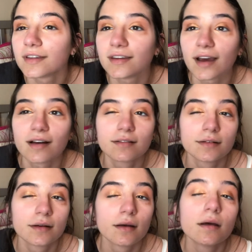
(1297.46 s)
Yeah,
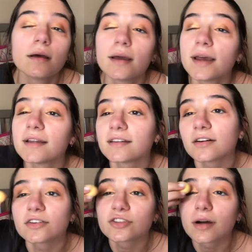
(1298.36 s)
it did a
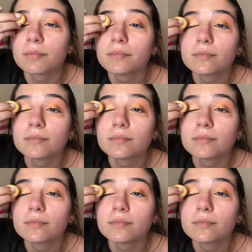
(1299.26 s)
good job.